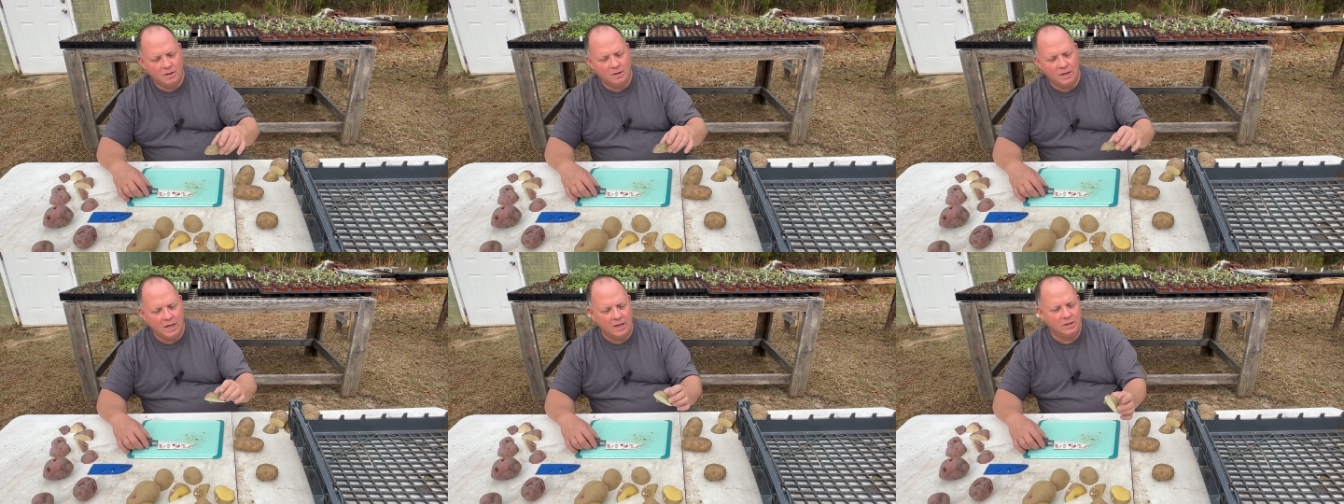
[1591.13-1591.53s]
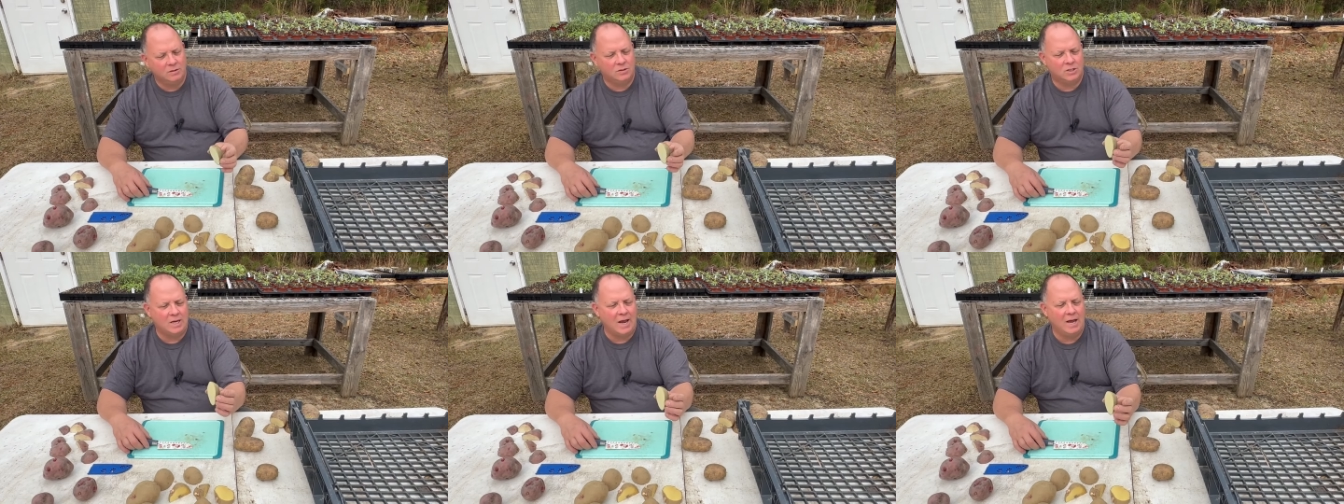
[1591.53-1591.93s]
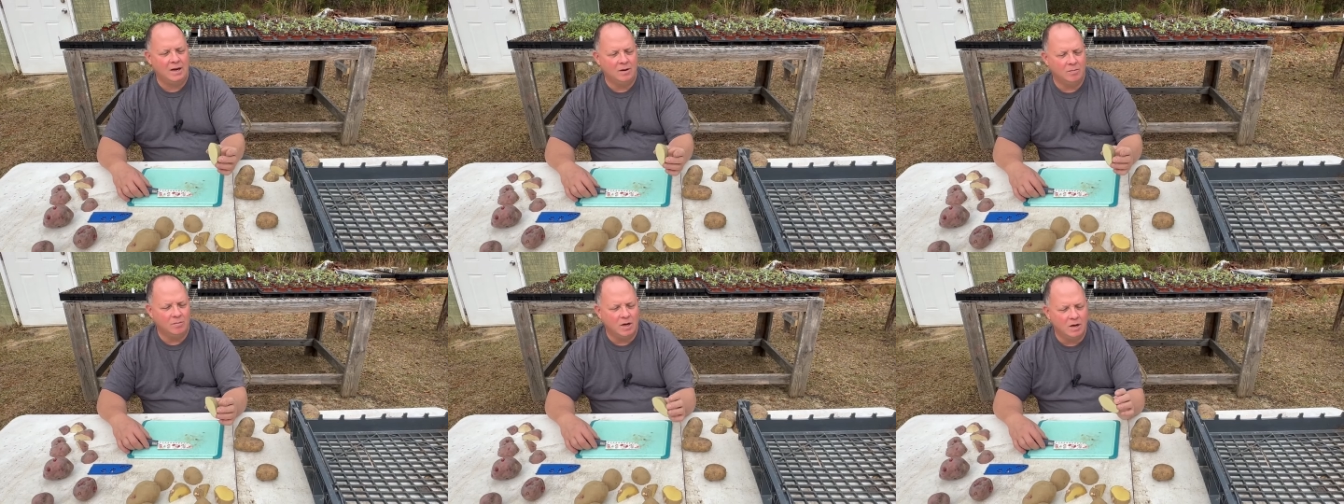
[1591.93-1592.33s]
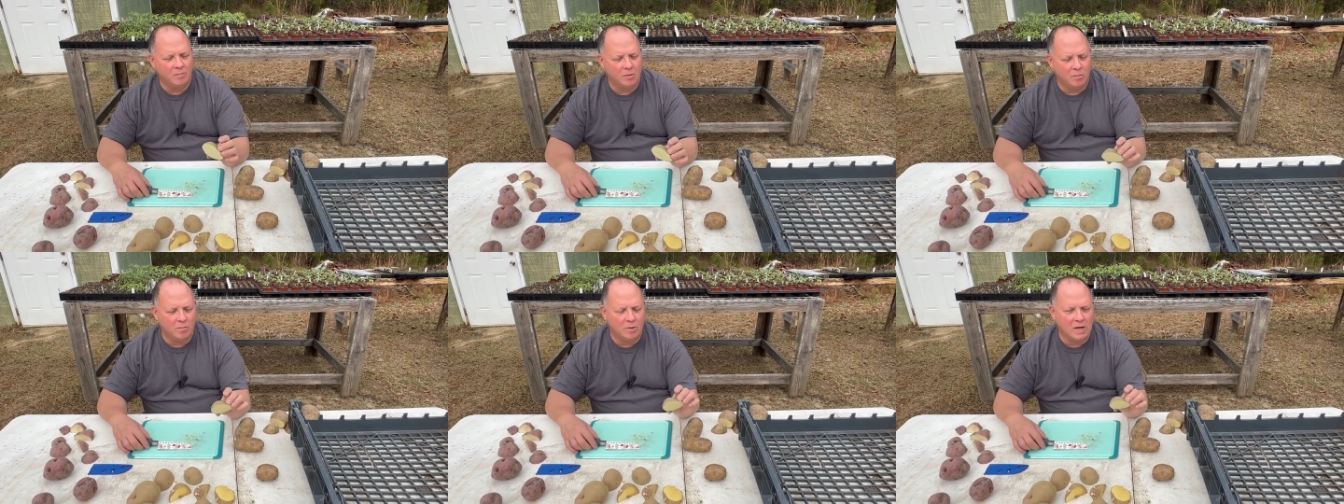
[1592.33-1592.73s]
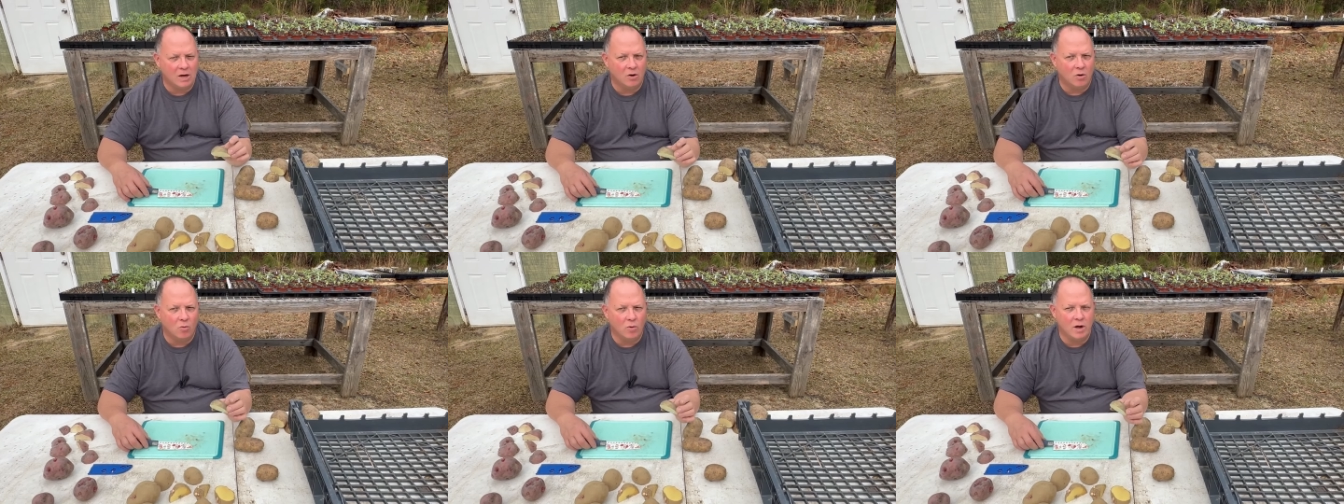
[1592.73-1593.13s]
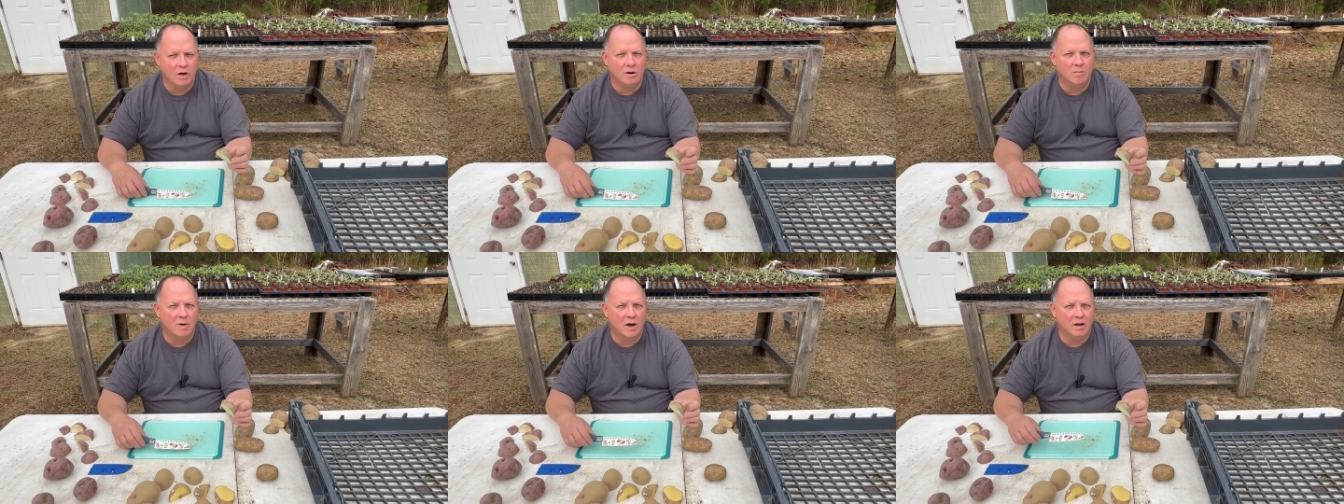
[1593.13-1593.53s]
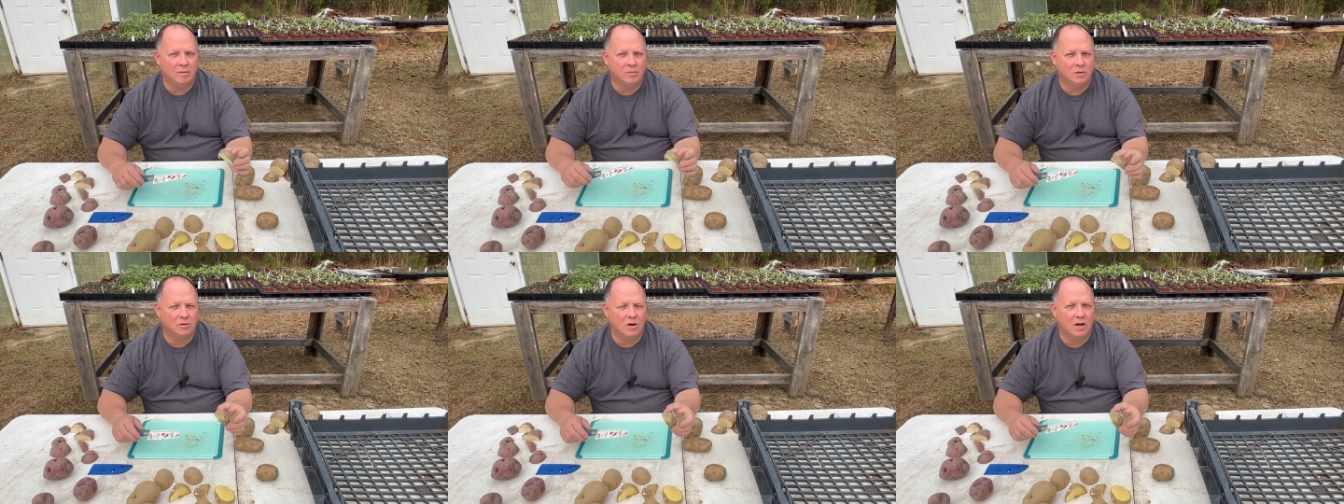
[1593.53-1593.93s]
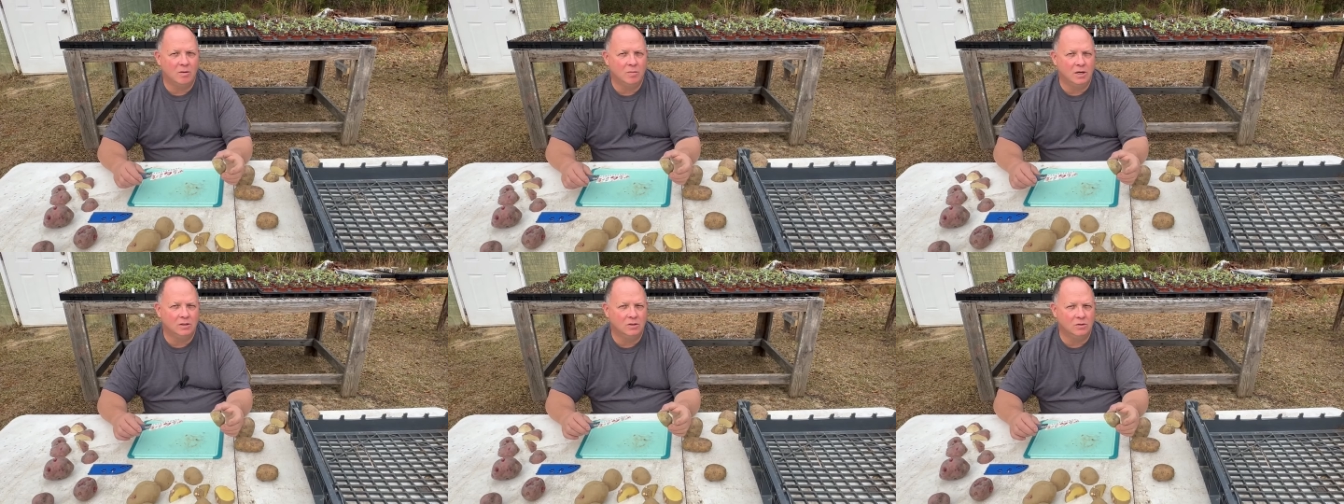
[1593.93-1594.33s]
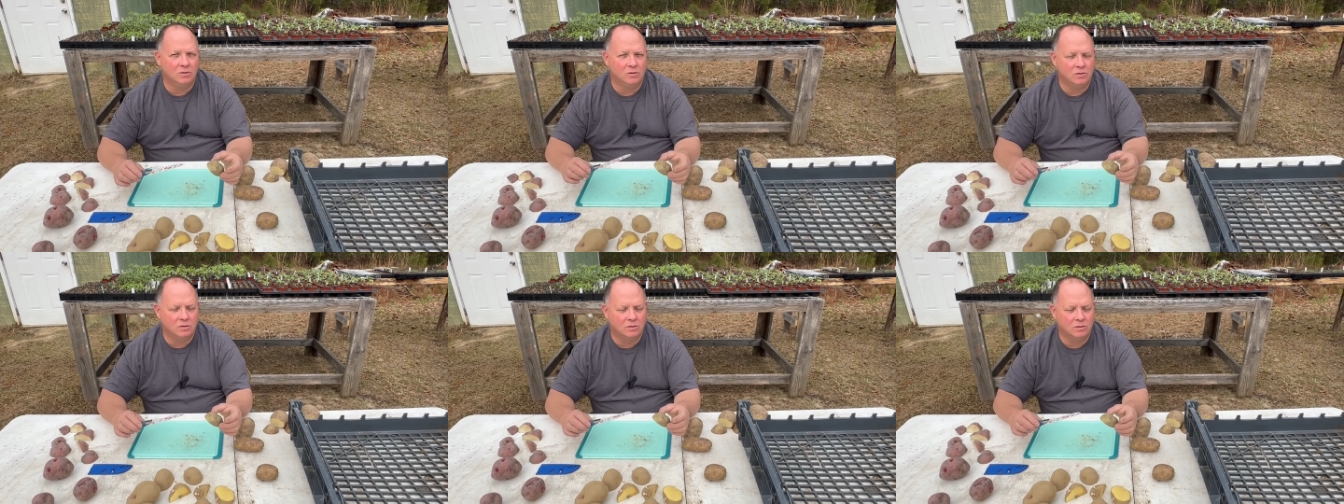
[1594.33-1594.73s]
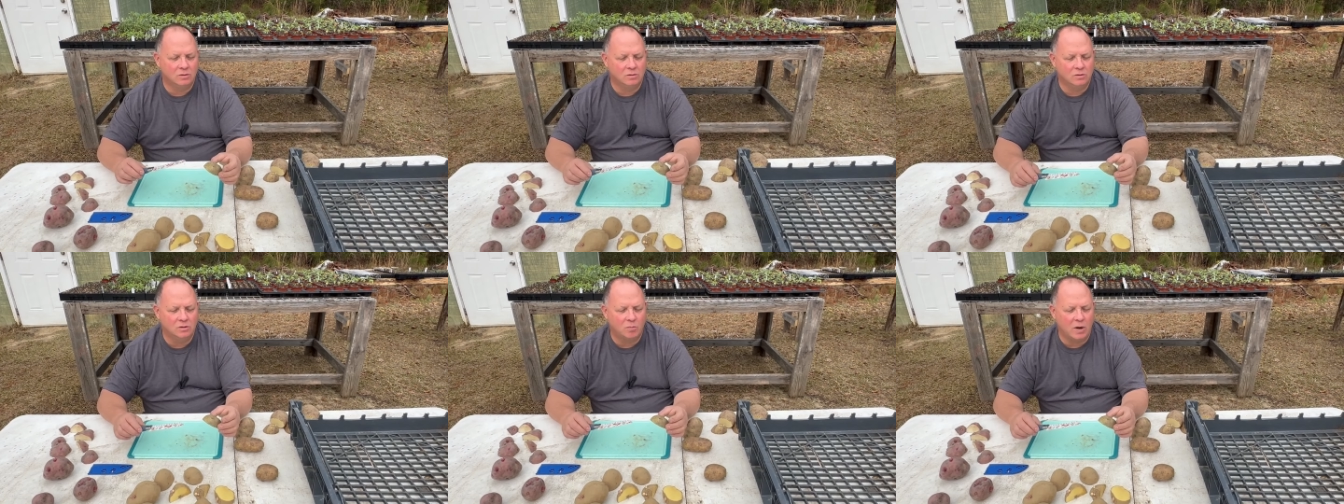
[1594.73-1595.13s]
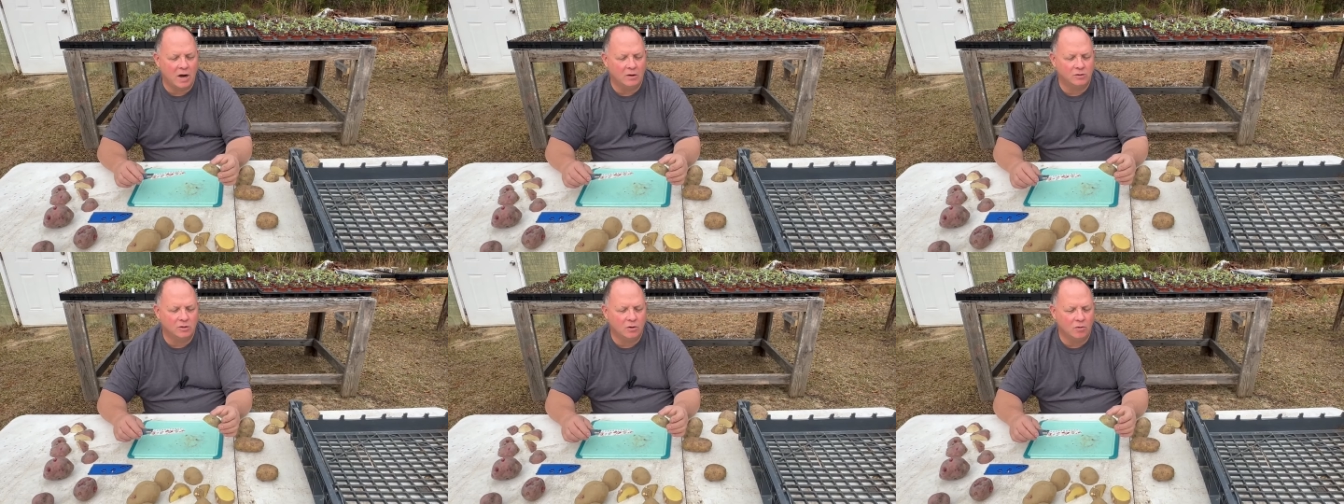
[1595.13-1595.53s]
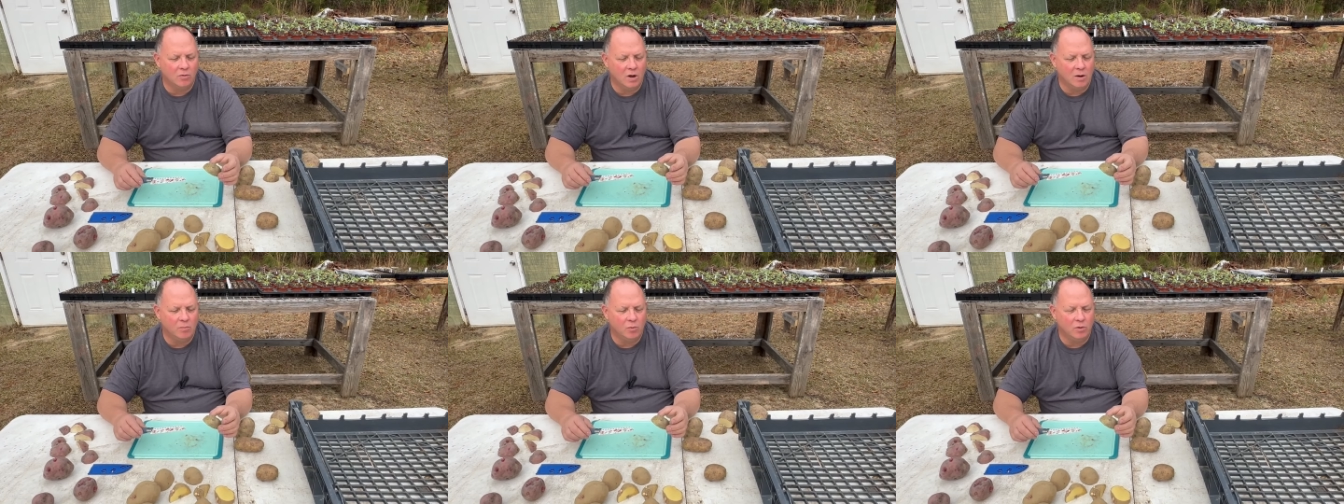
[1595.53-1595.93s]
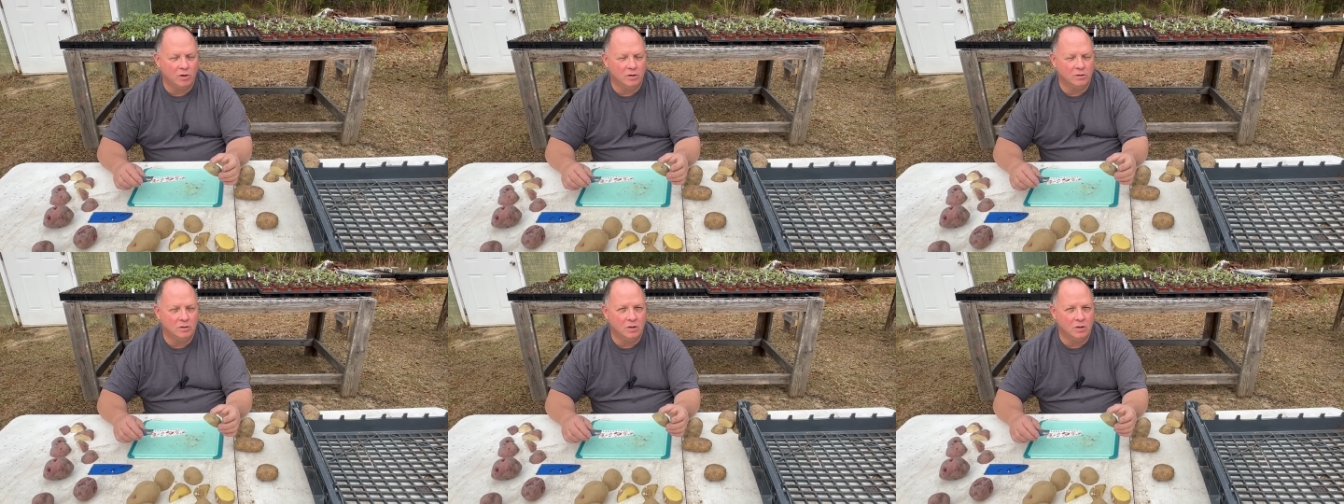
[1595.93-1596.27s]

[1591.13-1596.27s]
like stand them up or get all weird about them to try and make those sprouts grow upwards.